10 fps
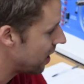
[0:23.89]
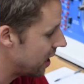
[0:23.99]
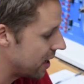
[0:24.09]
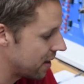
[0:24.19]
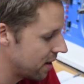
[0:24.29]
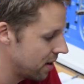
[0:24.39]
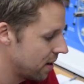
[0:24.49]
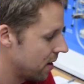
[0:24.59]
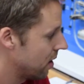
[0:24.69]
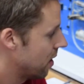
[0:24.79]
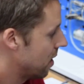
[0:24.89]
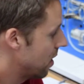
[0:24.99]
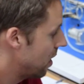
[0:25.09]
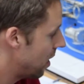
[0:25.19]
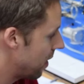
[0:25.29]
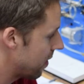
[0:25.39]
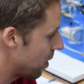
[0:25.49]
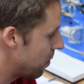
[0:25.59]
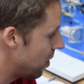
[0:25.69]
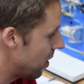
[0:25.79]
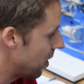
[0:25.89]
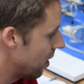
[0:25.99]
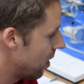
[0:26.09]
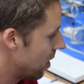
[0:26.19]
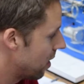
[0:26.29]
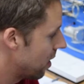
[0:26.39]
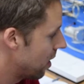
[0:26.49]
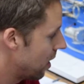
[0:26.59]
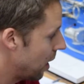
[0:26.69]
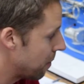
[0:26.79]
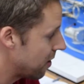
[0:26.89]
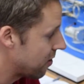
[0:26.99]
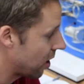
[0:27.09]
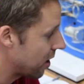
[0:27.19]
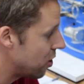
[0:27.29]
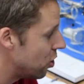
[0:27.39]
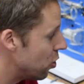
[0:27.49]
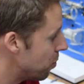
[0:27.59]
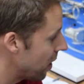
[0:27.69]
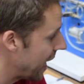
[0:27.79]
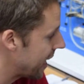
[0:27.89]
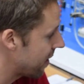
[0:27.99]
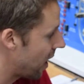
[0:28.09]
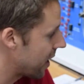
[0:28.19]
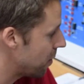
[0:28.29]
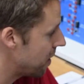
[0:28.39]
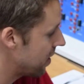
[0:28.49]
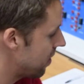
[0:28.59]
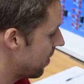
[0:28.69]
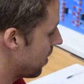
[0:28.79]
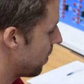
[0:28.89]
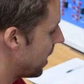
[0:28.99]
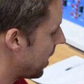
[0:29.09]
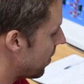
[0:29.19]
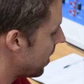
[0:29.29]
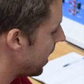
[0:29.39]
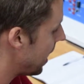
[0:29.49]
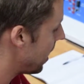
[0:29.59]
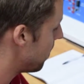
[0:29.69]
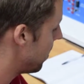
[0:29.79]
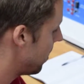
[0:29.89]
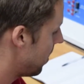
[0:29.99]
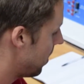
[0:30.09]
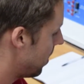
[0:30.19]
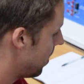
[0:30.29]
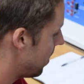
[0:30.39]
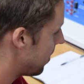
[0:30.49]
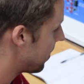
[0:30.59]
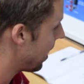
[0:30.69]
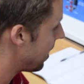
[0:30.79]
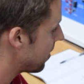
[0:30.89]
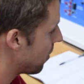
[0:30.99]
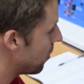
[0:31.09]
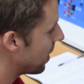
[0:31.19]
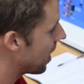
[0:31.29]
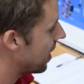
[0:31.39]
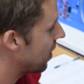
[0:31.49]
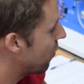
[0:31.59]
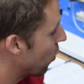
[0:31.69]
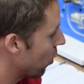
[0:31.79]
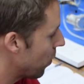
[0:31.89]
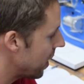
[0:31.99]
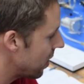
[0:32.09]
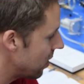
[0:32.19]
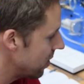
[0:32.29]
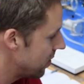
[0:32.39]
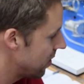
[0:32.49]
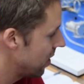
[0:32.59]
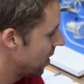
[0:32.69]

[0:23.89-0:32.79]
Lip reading: in the computer. I'm going to start a new blank document. I'm going to give it a name. In this case, I'm going to be cutting 4 wheels.